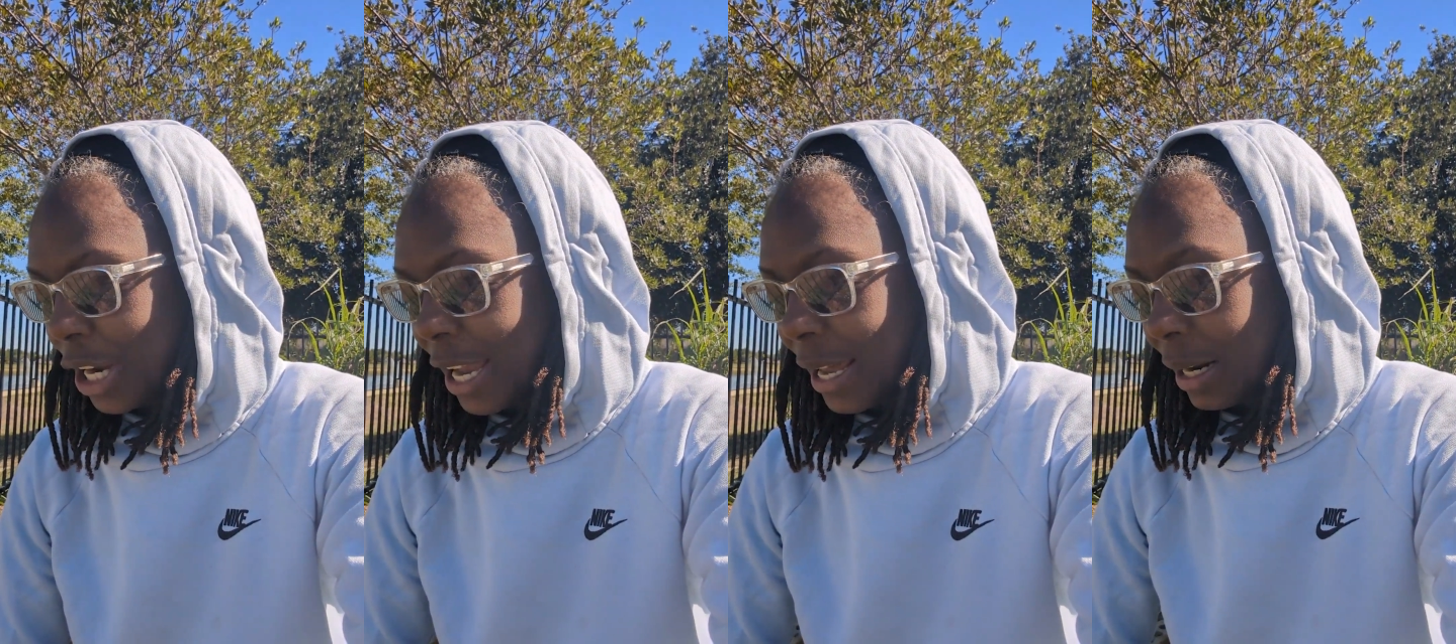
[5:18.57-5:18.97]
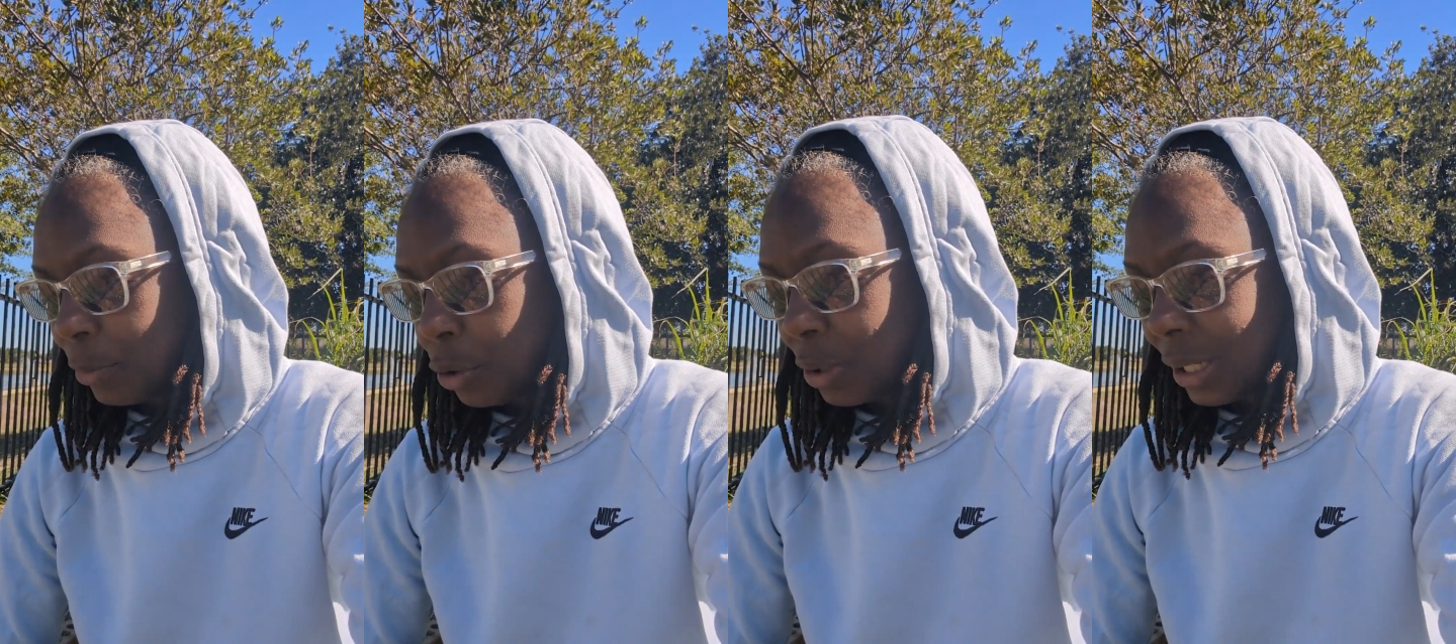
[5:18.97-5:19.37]
and I'm
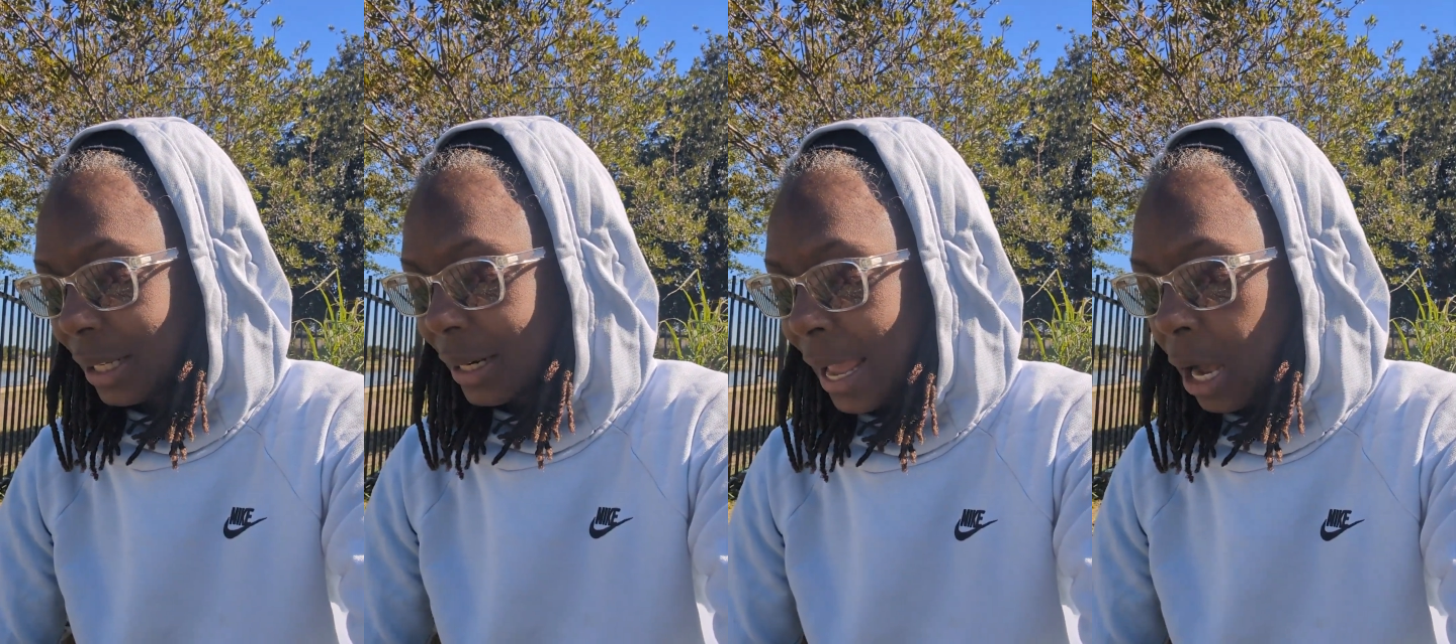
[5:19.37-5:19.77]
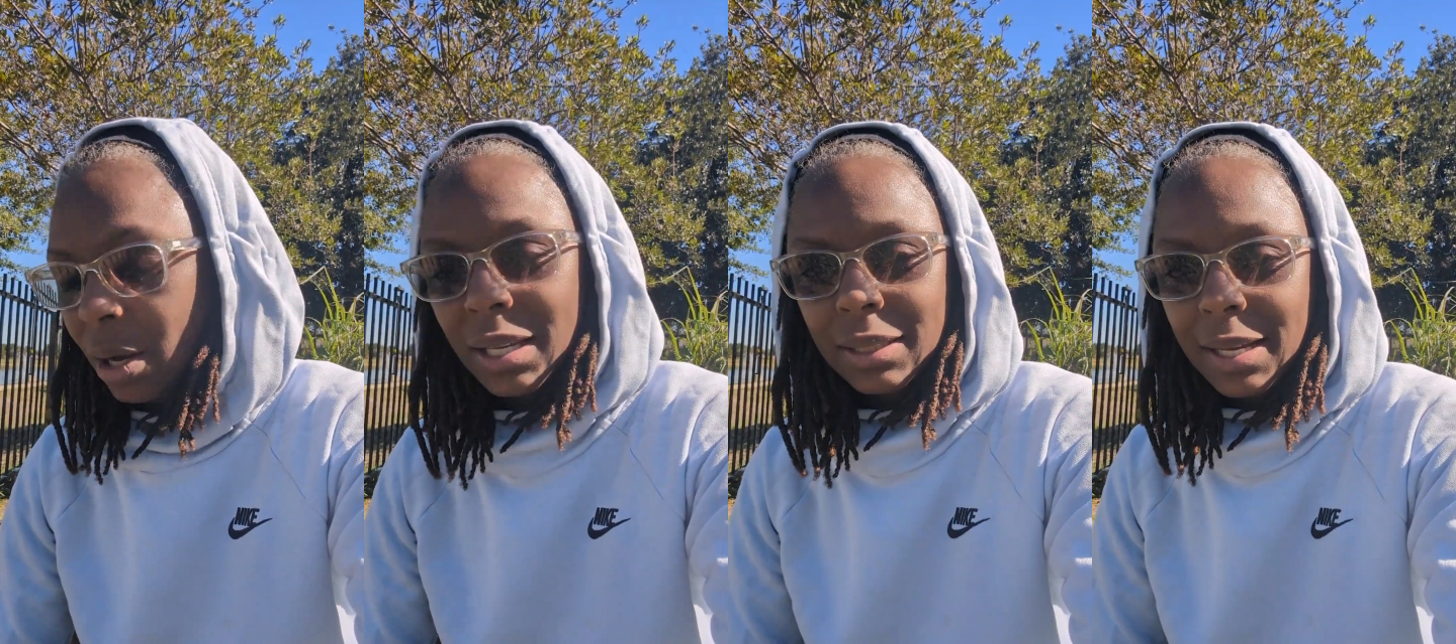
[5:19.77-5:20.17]
using it now
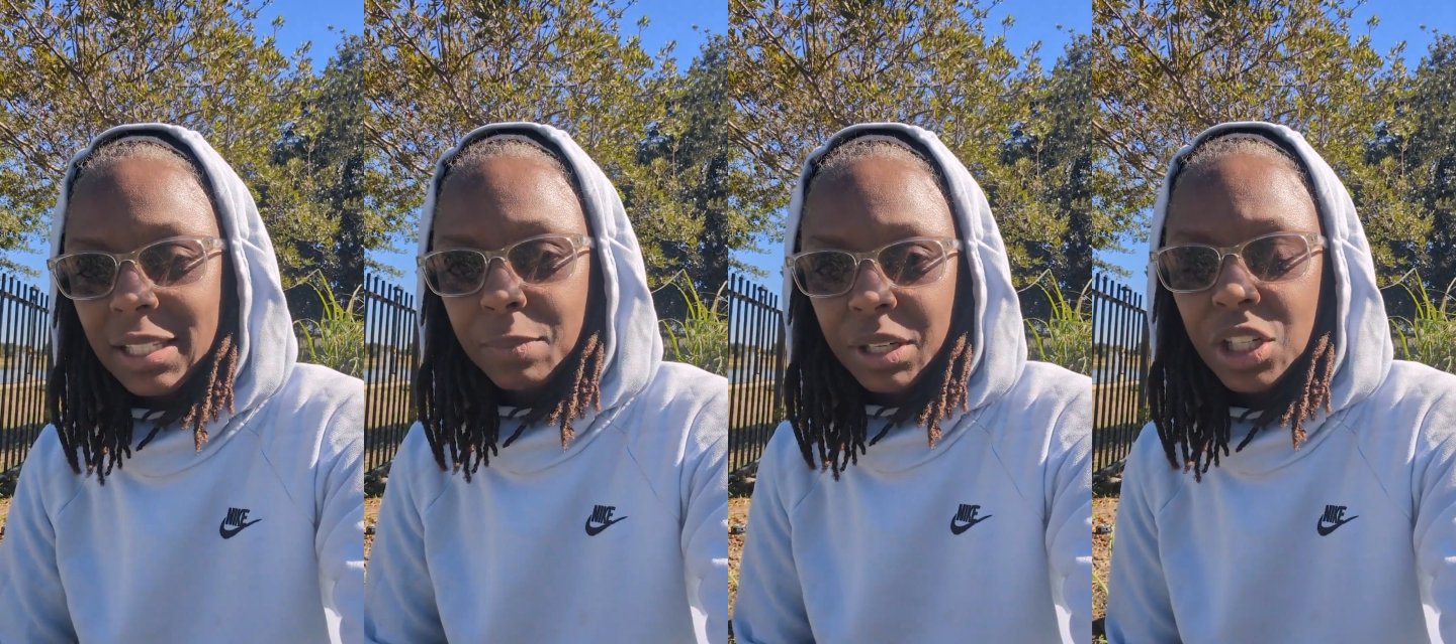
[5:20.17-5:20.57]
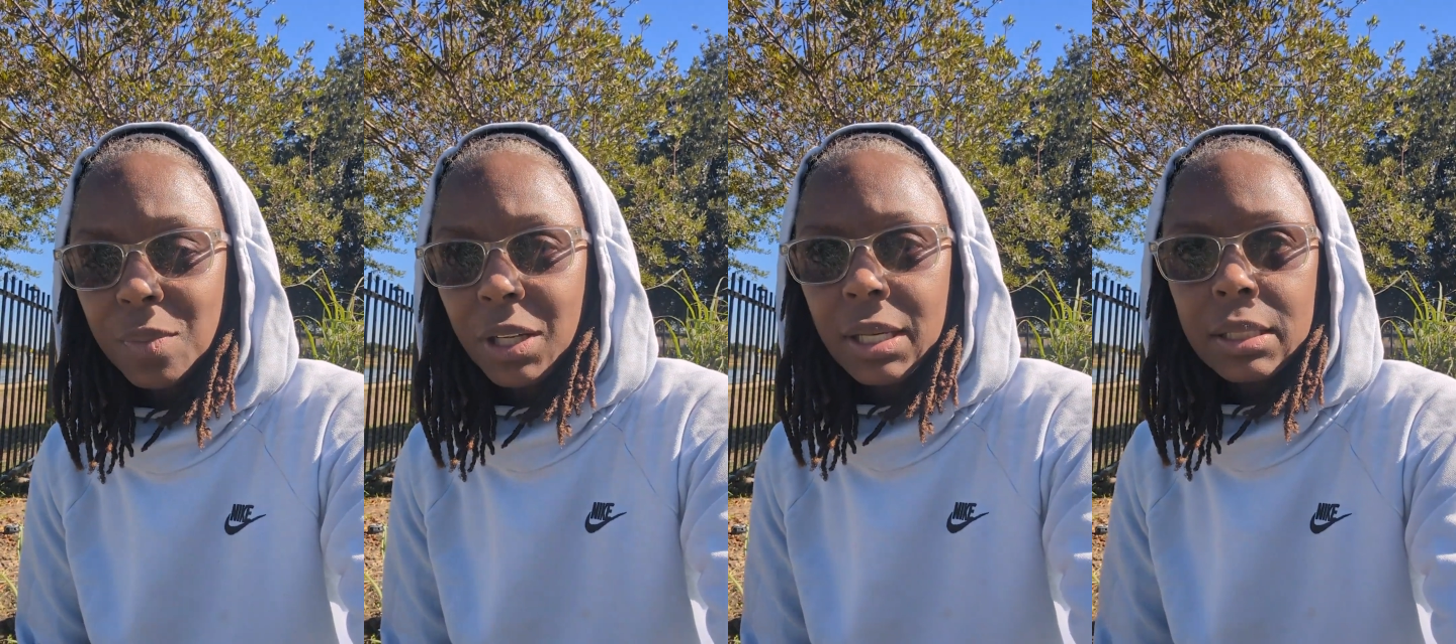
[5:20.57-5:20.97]
as like spinach
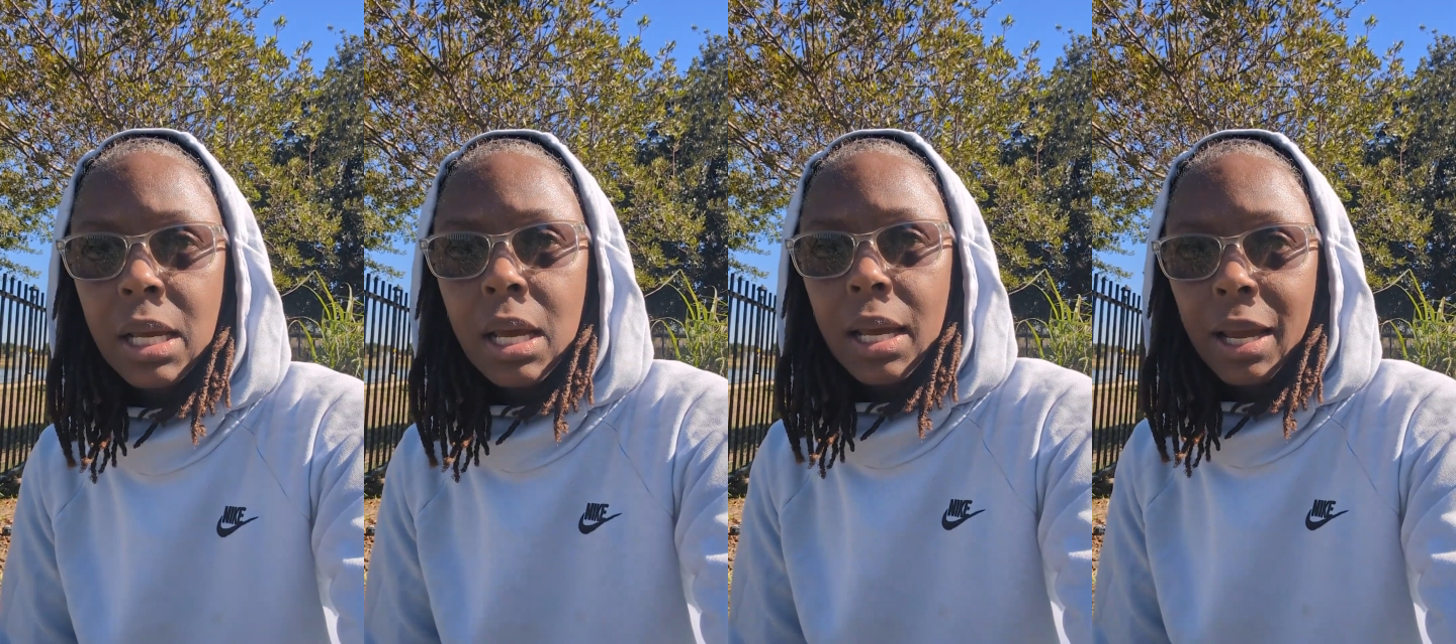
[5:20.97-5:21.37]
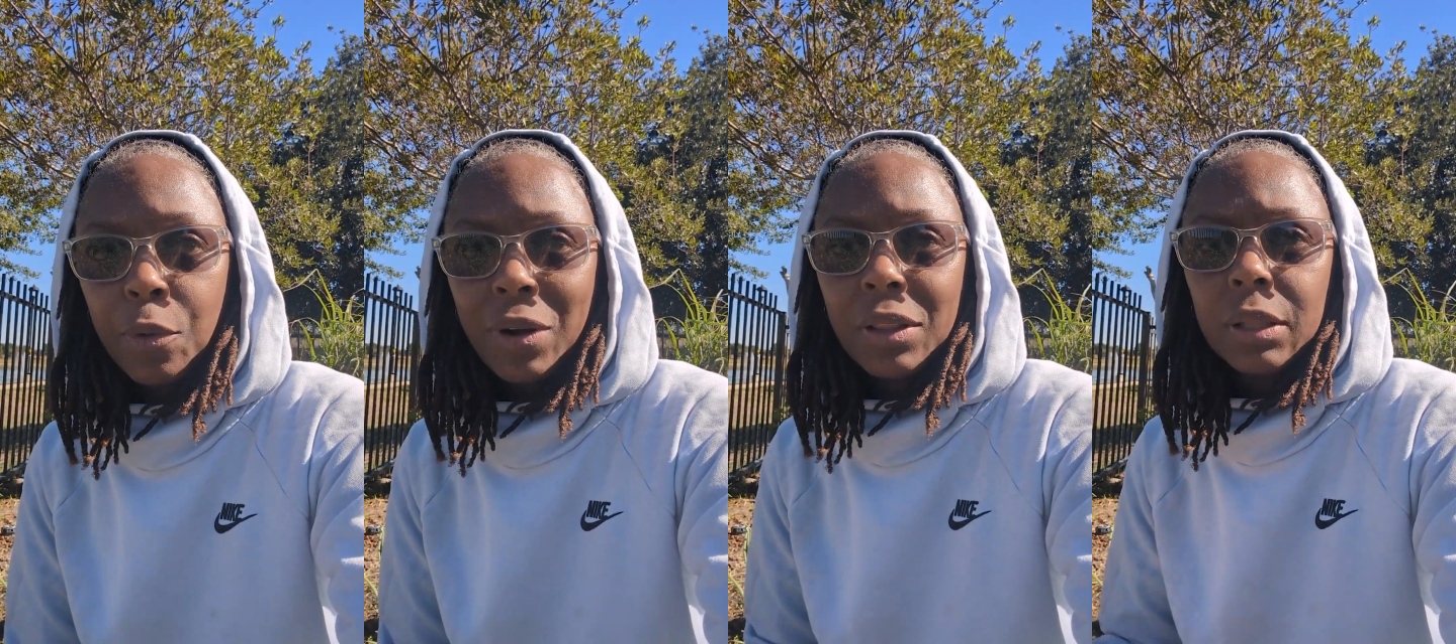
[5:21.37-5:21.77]
because
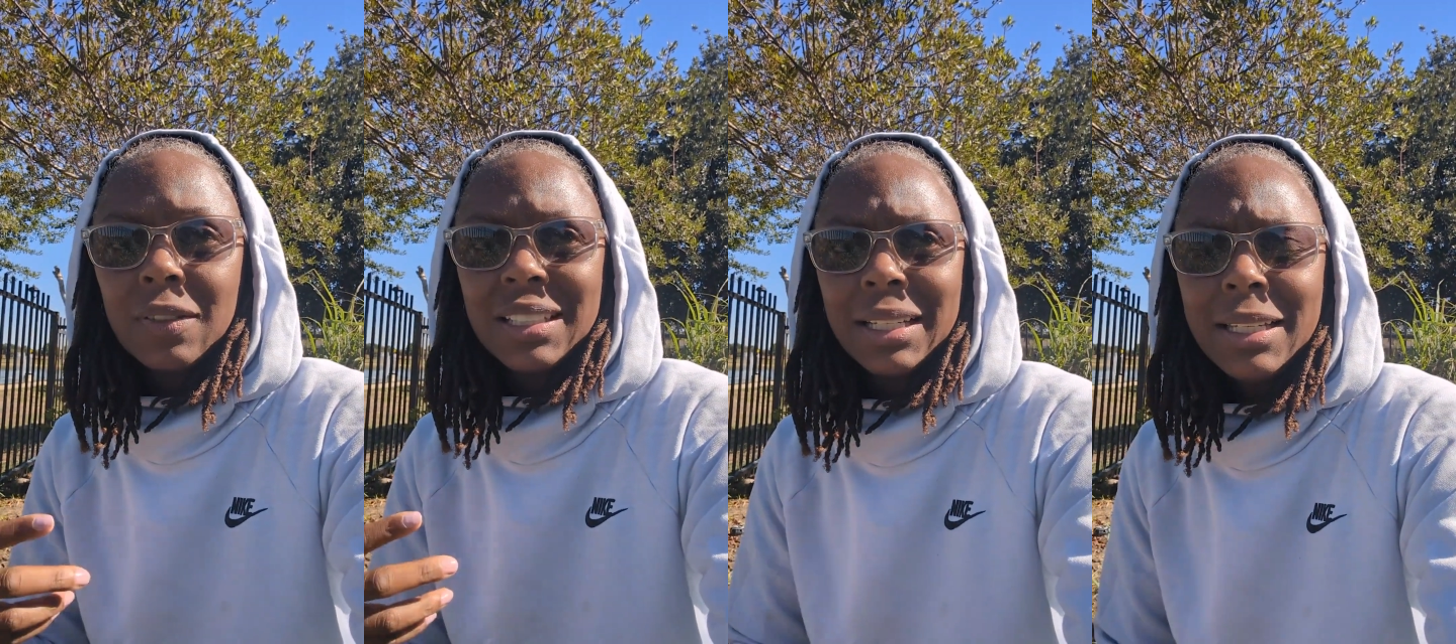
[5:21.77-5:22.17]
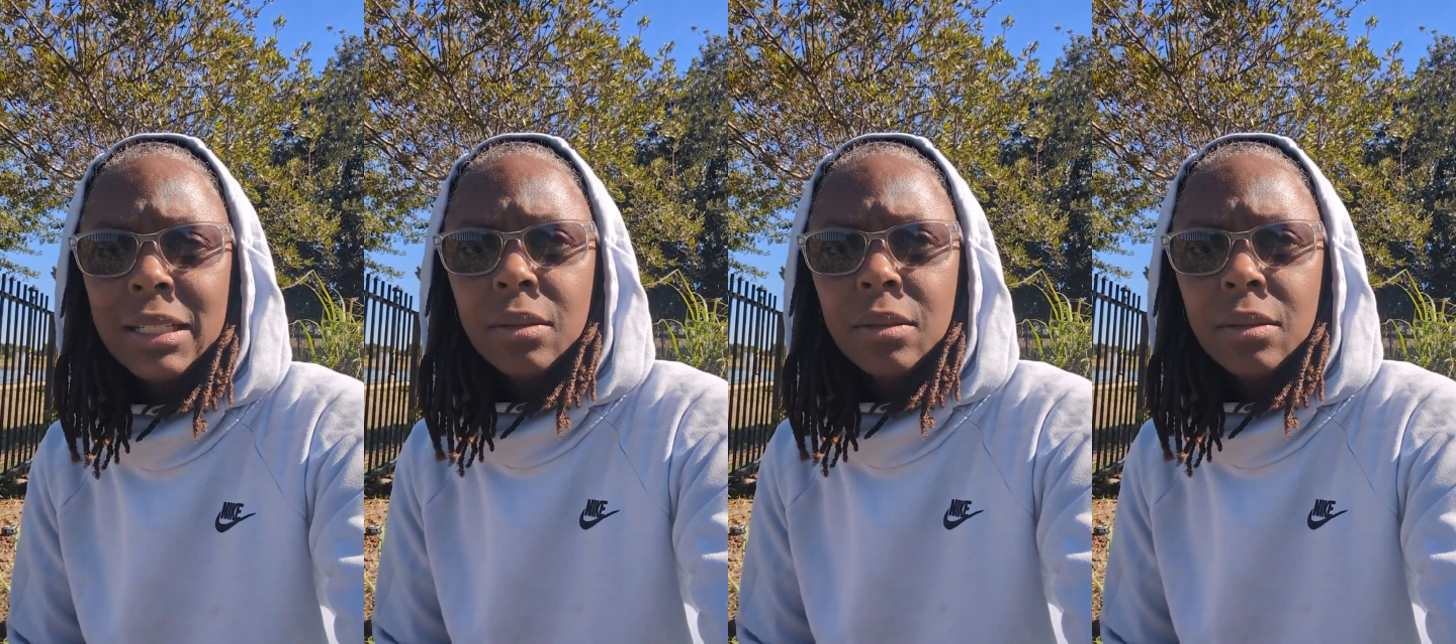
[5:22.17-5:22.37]
amaranth loves the heat.